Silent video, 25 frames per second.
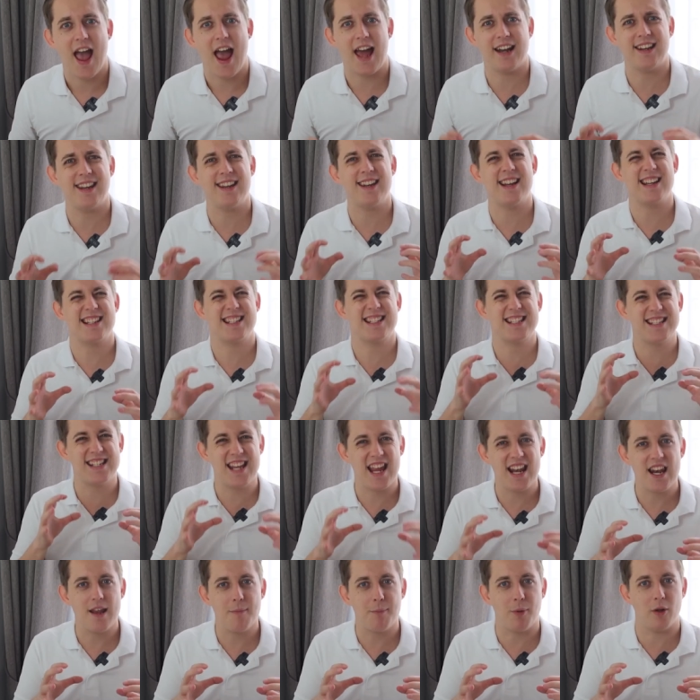And in a
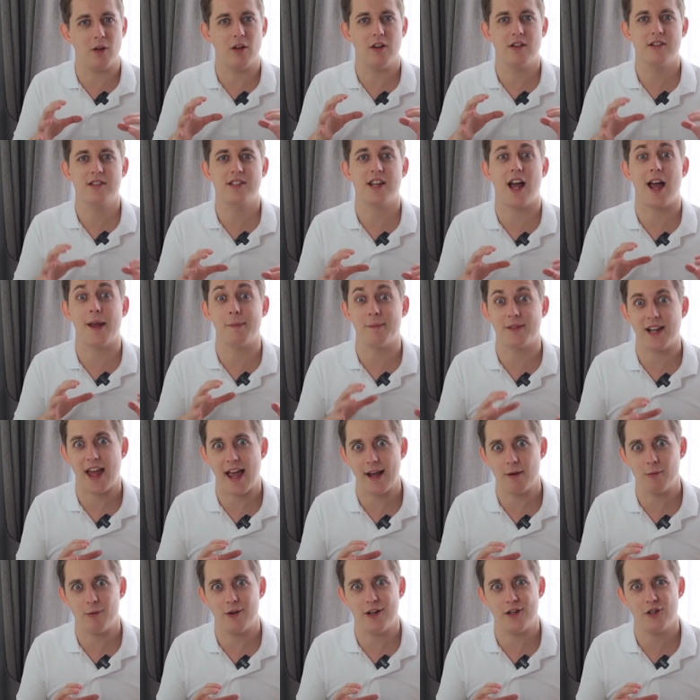syllable timed
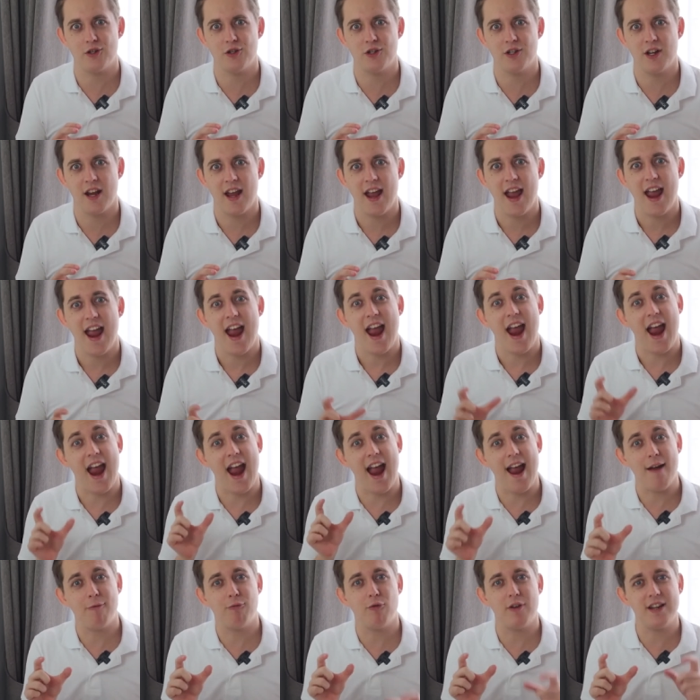language,
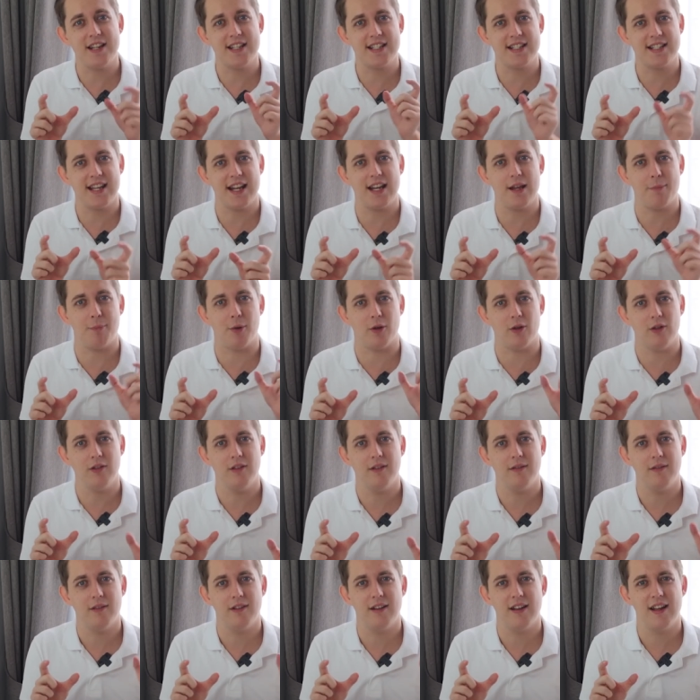every
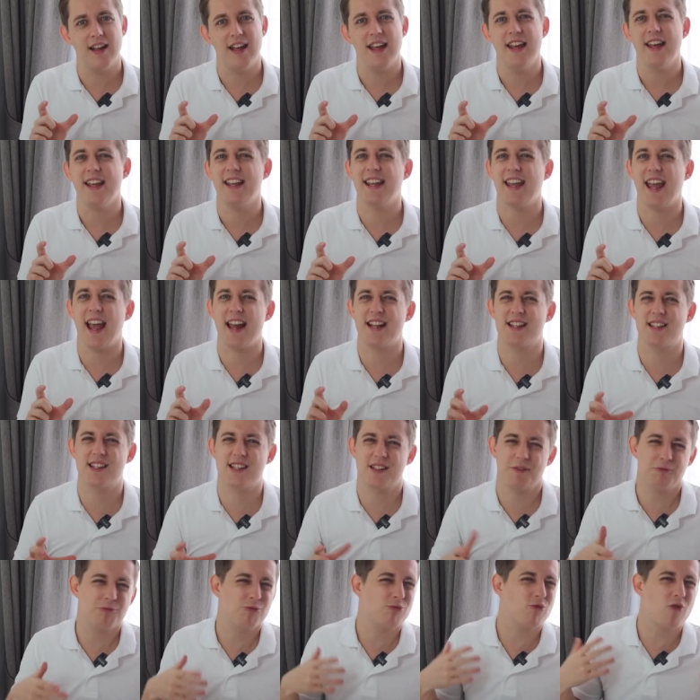syllable
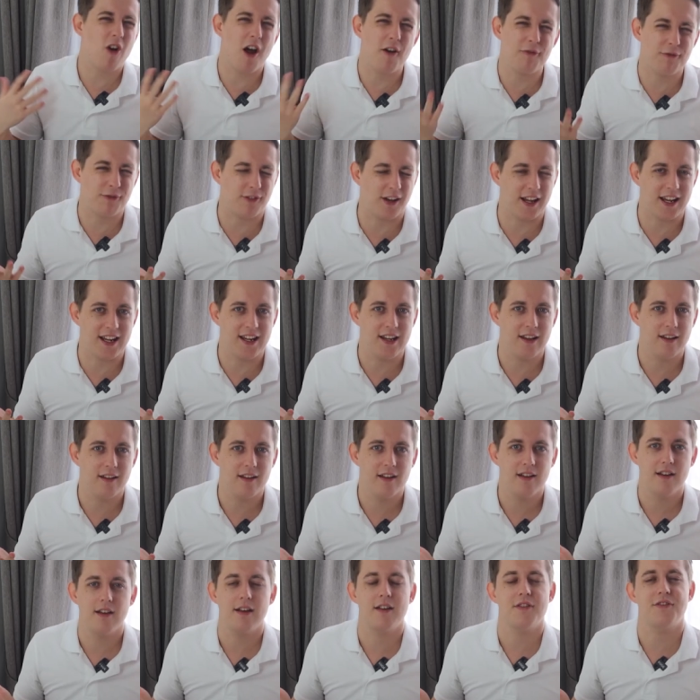gets roughly
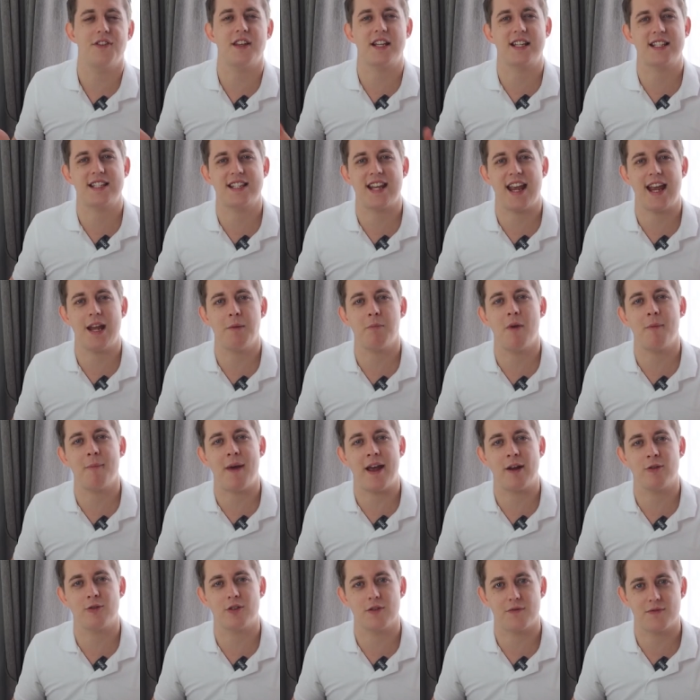the same
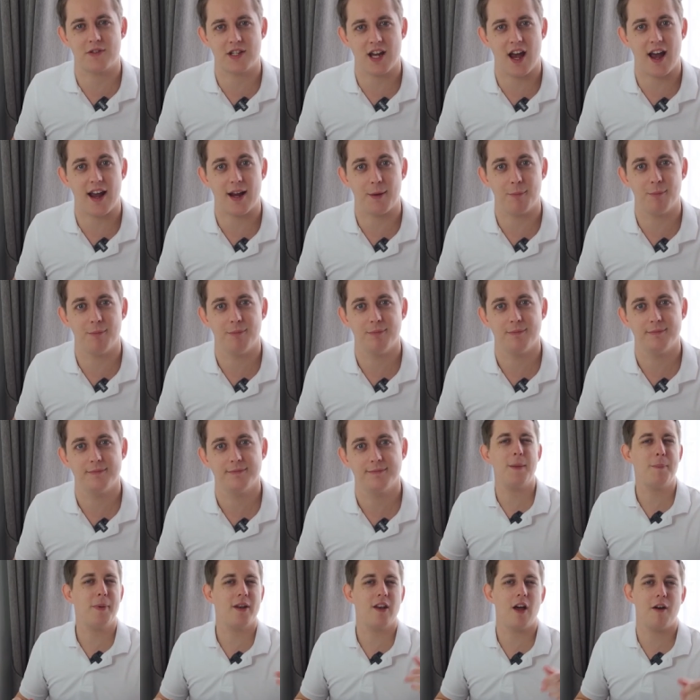amount of time.
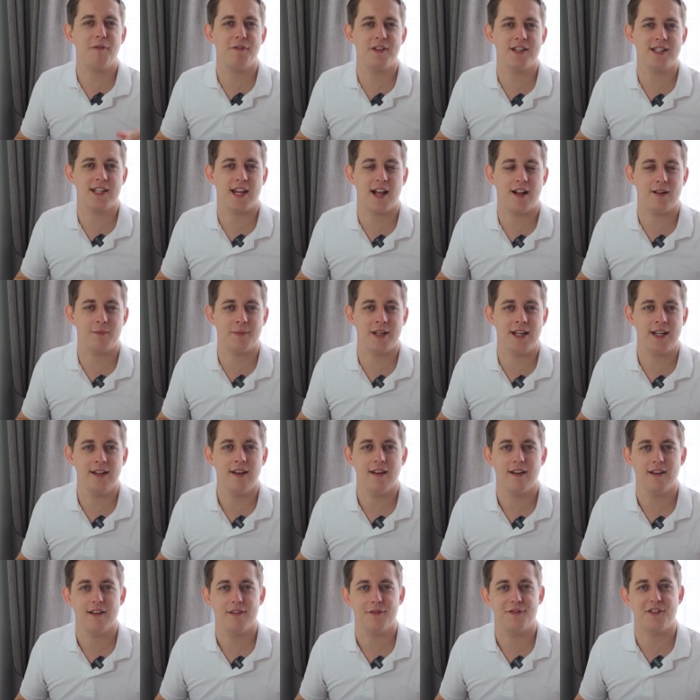People often tell
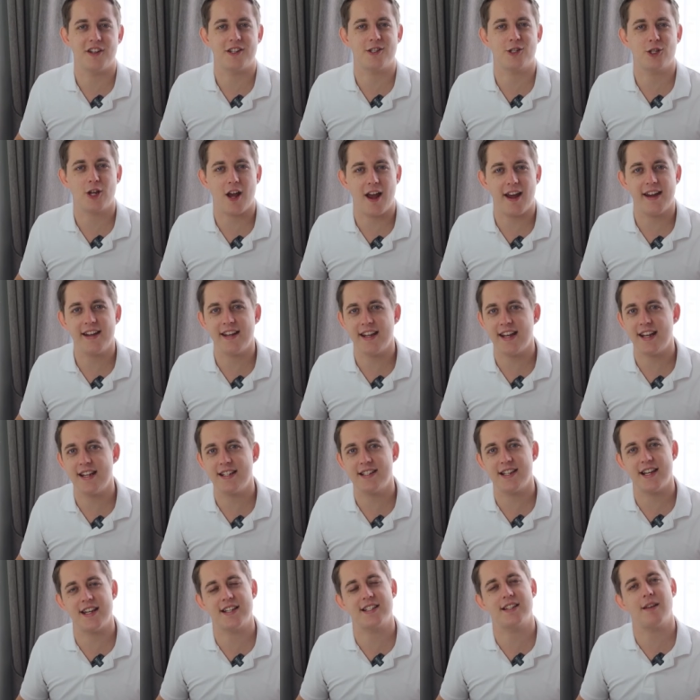me that
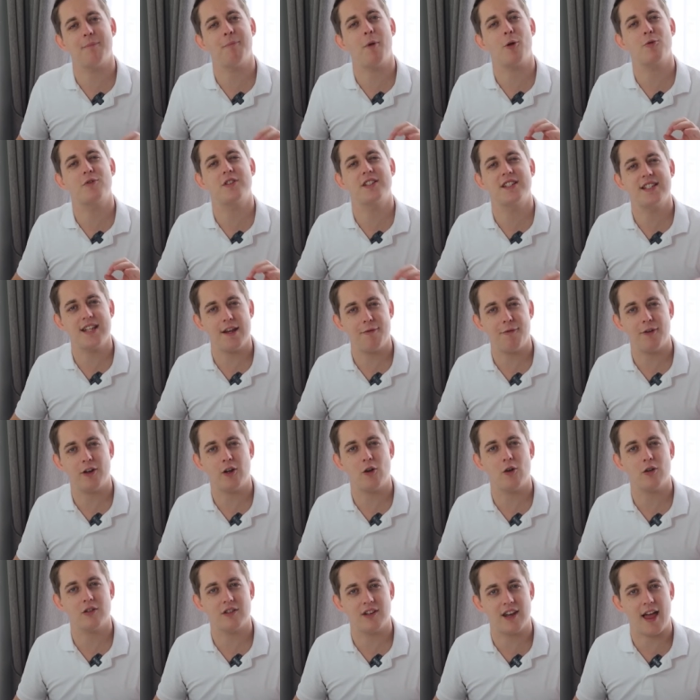Chinese is the most
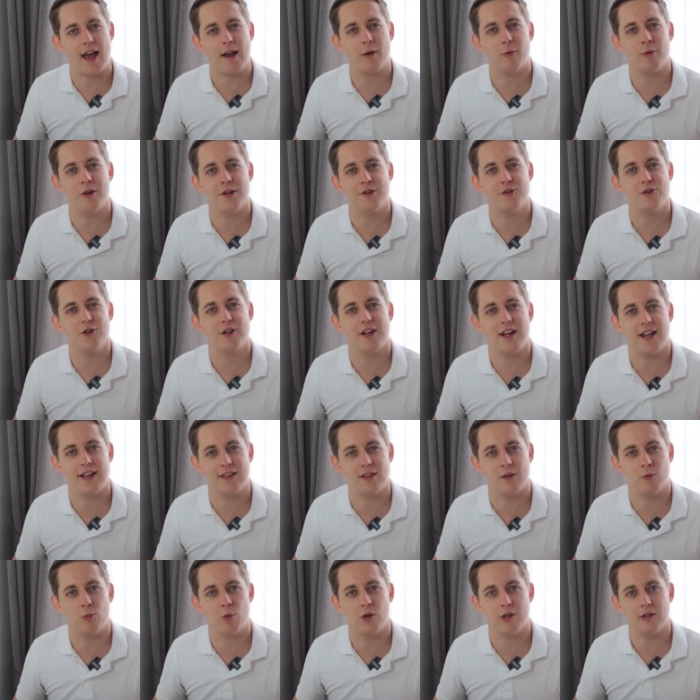difficult language
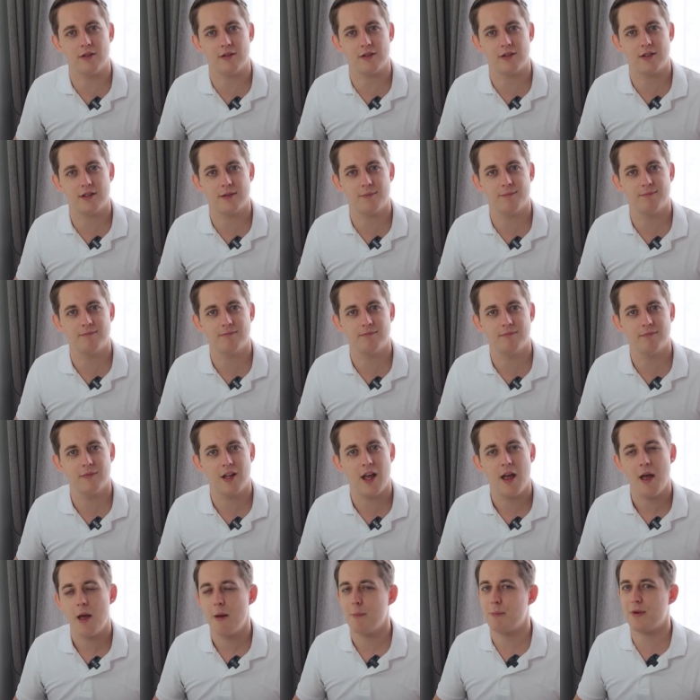in the world,
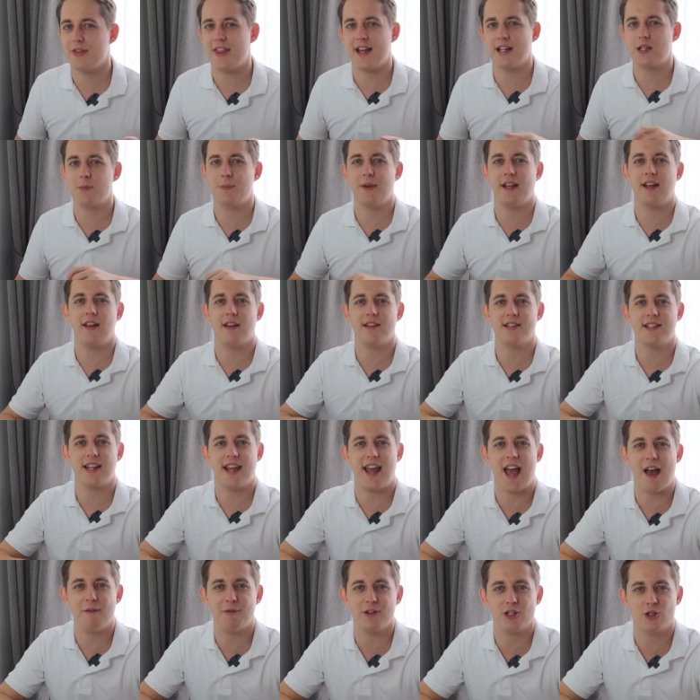but that's because
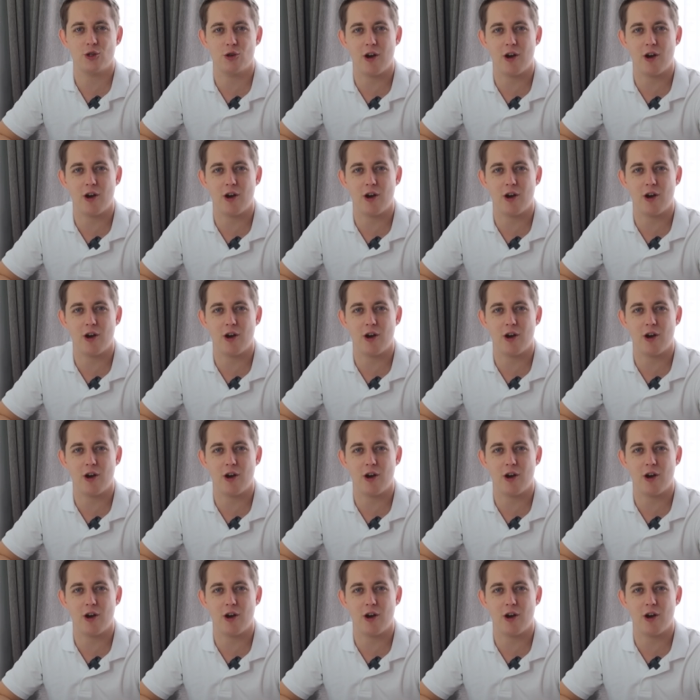they haven't